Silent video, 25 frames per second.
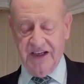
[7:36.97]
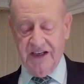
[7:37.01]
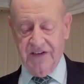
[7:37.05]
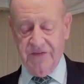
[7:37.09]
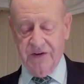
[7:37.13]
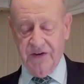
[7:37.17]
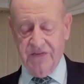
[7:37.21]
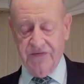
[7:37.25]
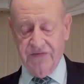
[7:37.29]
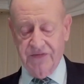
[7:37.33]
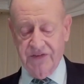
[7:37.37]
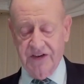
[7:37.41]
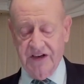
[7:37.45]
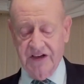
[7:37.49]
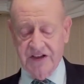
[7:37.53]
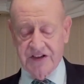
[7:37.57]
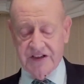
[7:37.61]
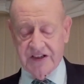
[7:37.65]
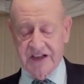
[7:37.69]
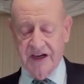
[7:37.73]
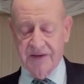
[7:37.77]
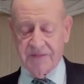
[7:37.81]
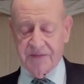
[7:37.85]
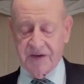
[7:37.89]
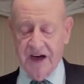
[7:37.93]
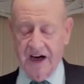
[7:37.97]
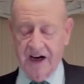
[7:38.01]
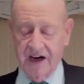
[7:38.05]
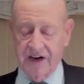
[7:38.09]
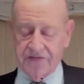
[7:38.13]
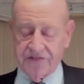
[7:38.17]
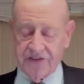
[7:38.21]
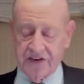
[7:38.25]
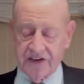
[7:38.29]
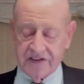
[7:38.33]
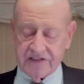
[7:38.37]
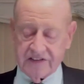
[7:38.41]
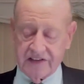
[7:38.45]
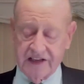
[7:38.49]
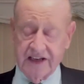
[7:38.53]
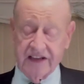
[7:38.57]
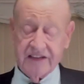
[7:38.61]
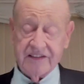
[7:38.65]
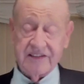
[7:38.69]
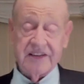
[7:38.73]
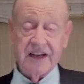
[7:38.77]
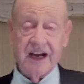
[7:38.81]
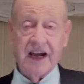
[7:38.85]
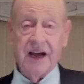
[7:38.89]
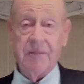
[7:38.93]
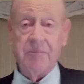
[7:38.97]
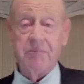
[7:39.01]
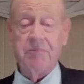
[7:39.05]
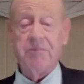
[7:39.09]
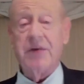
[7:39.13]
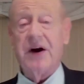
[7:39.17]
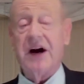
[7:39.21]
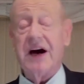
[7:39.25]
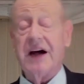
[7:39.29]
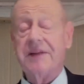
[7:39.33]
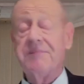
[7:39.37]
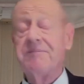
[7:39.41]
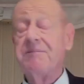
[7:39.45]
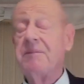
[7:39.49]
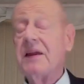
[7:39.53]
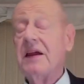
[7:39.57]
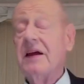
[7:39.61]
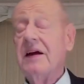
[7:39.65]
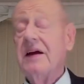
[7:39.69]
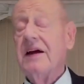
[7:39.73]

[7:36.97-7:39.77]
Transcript: And we finished up confidence last time, but